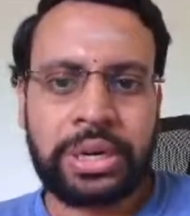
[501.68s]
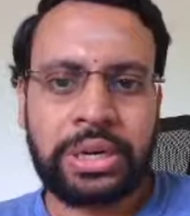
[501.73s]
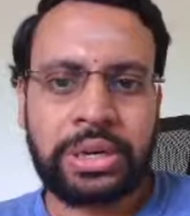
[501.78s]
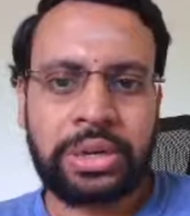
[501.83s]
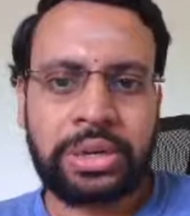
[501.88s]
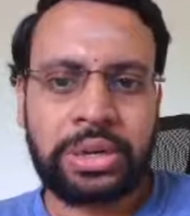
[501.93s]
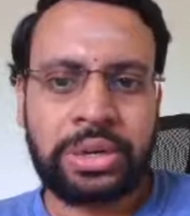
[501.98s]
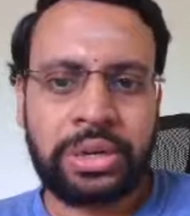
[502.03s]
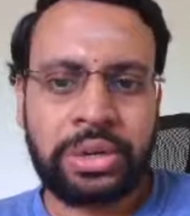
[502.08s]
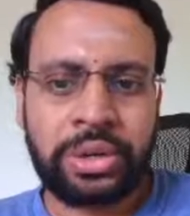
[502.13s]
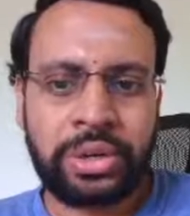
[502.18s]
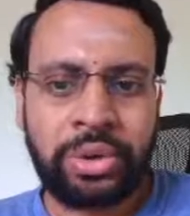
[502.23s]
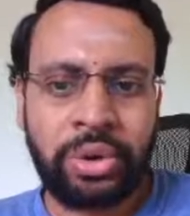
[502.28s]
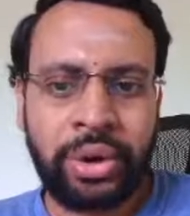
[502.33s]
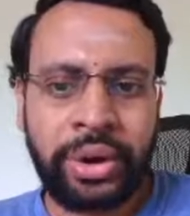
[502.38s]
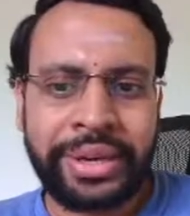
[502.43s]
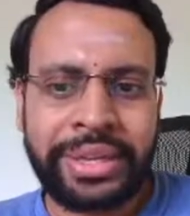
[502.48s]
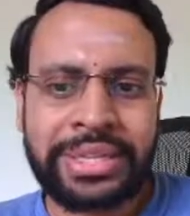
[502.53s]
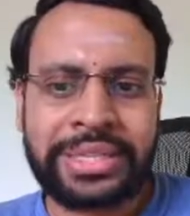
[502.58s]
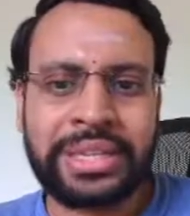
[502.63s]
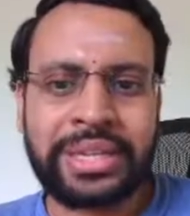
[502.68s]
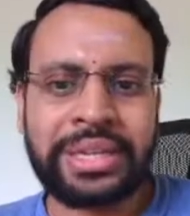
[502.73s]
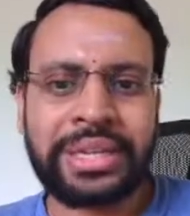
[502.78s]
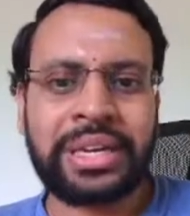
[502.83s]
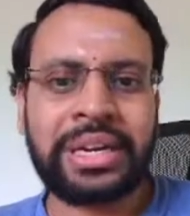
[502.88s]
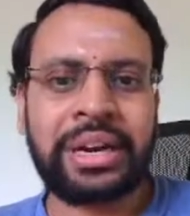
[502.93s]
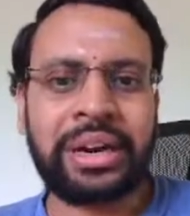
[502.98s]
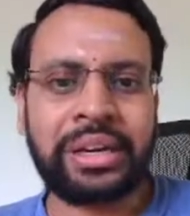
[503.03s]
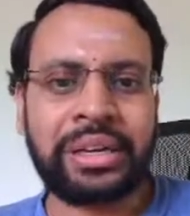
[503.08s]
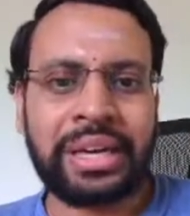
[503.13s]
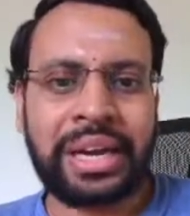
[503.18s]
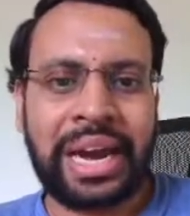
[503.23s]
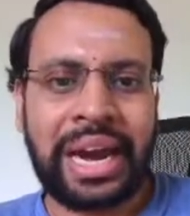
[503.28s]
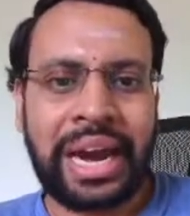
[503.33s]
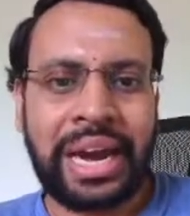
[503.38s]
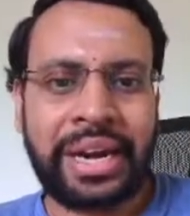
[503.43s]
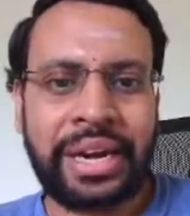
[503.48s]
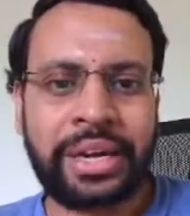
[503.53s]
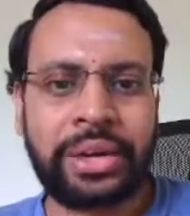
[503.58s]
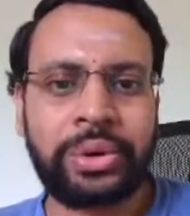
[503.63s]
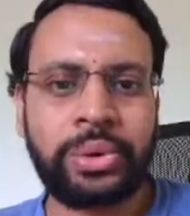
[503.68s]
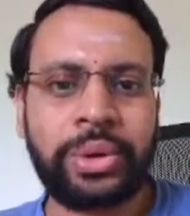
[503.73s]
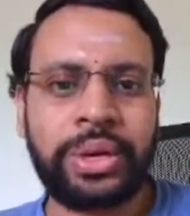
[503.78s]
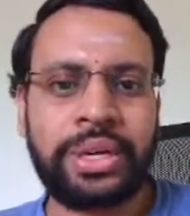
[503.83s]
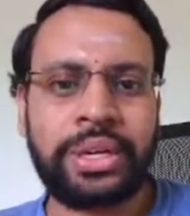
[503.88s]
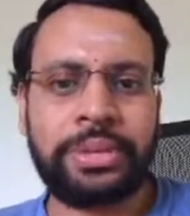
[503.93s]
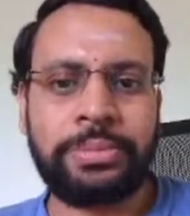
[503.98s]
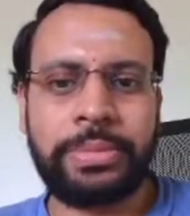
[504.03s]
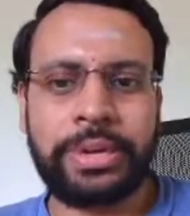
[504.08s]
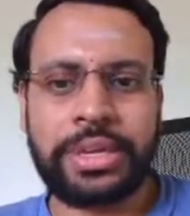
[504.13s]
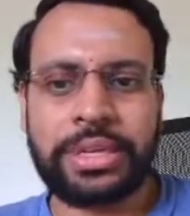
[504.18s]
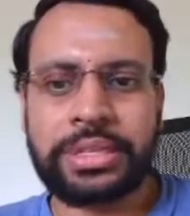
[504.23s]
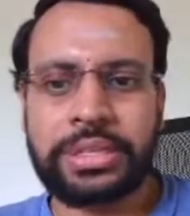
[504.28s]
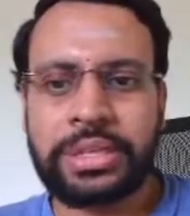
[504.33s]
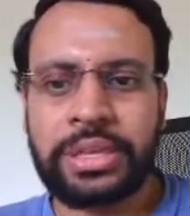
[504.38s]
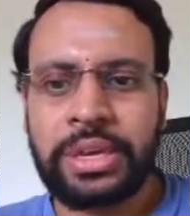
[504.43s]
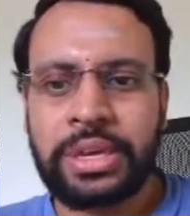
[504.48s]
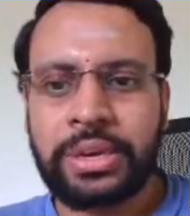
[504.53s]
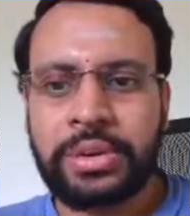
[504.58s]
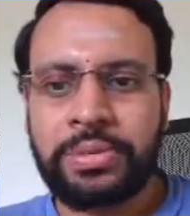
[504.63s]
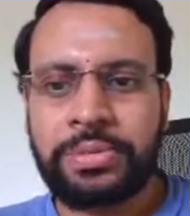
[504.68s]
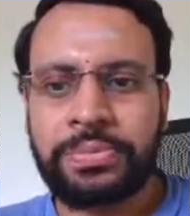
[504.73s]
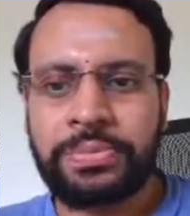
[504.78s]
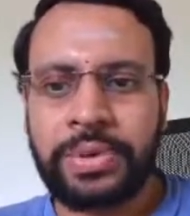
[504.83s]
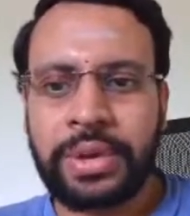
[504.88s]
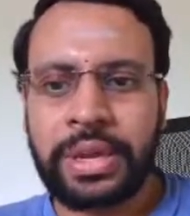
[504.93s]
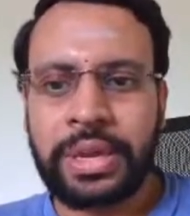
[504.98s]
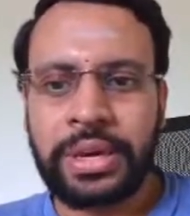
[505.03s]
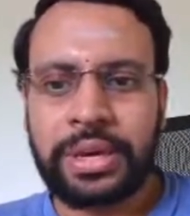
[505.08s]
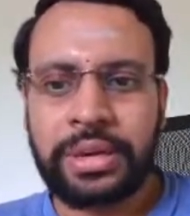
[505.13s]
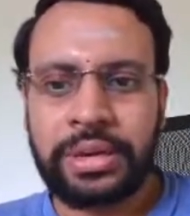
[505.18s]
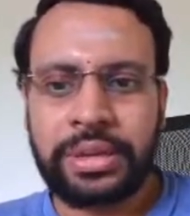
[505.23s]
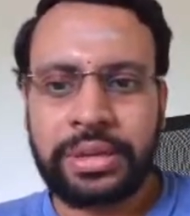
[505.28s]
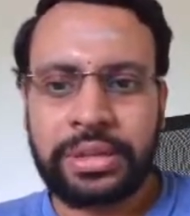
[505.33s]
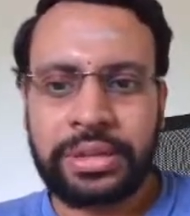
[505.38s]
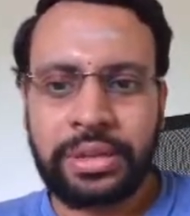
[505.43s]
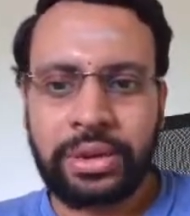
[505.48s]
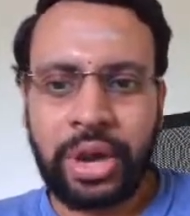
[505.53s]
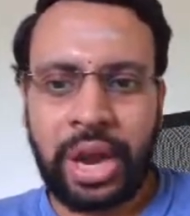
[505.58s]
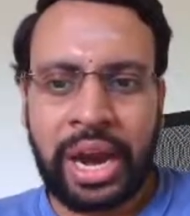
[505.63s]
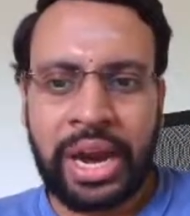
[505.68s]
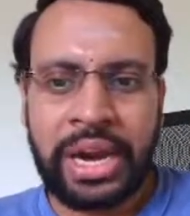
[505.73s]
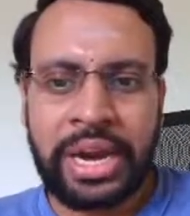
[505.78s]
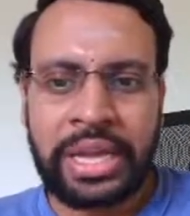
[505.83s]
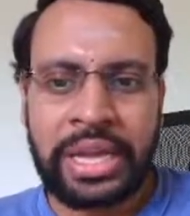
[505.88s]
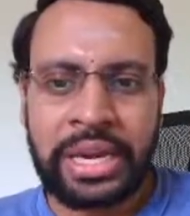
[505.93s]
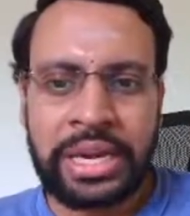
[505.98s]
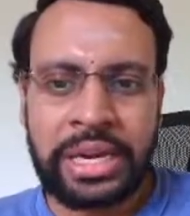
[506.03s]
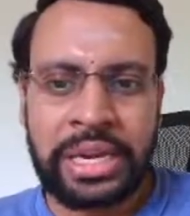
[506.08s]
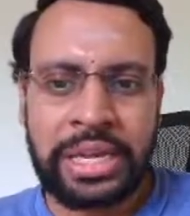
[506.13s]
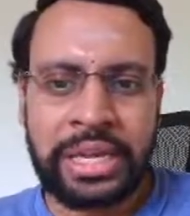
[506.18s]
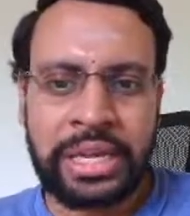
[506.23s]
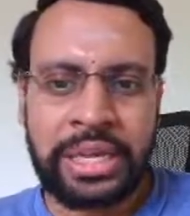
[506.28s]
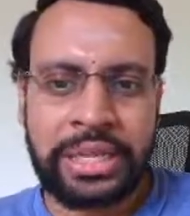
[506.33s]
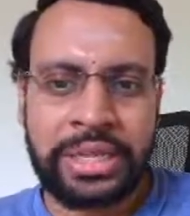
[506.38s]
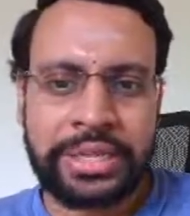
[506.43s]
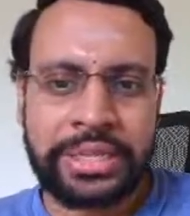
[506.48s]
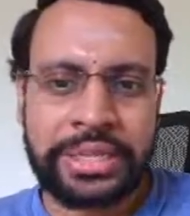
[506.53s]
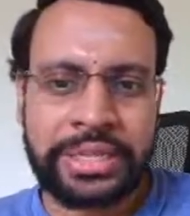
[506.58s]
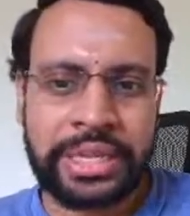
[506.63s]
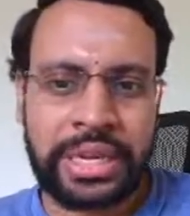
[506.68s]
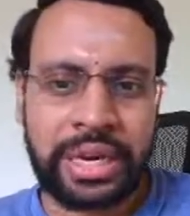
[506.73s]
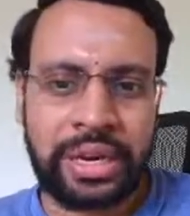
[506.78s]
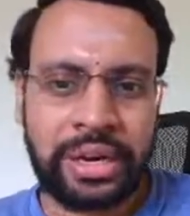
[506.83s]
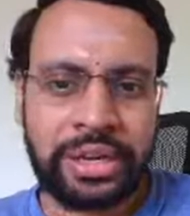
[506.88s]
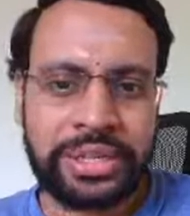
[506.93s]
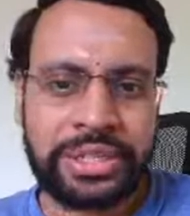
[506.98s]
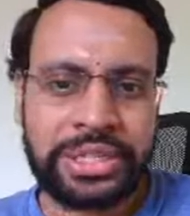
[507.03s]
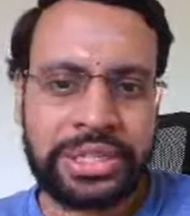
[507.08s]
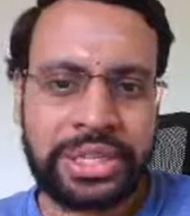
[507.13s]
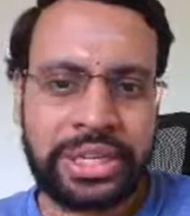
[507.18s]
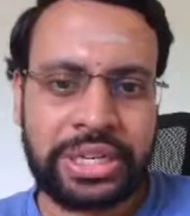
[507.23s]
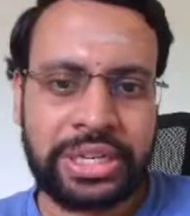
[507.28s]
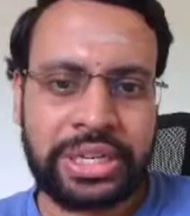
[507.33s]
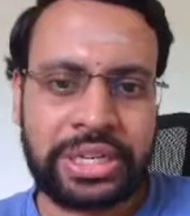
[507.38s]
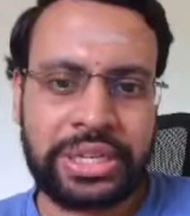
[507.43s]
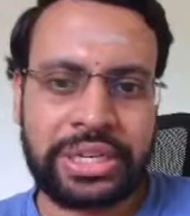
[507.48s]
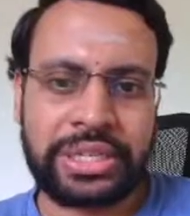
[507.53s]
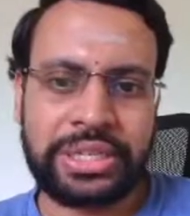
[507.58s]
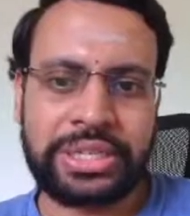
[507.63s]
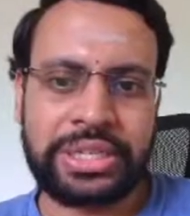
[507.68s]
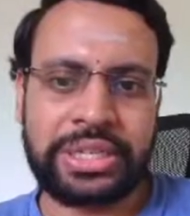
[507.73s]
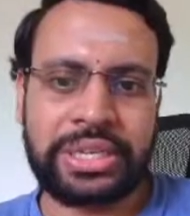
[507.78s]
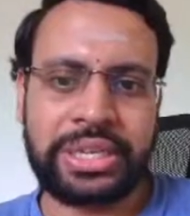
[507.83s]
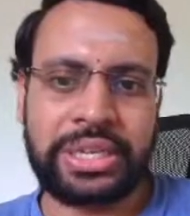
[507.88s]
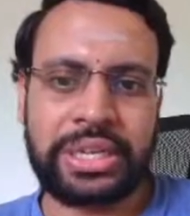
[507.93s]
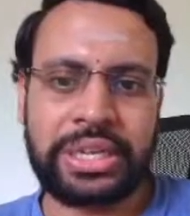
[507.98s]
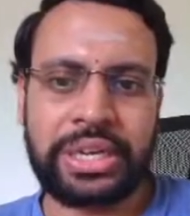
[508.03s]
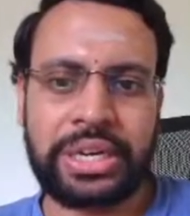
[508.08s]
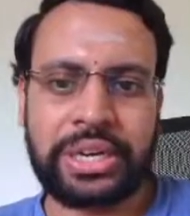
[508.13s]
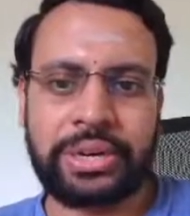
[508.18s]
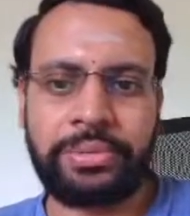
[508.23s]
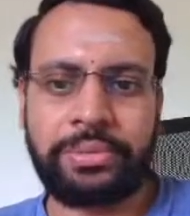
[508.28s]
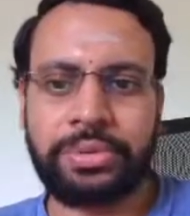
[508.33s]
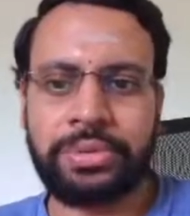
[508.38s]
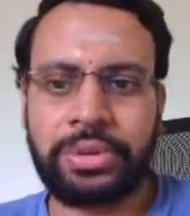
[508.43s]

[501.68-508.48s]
noise that got added to an image, where ideally this is a constant intensity here.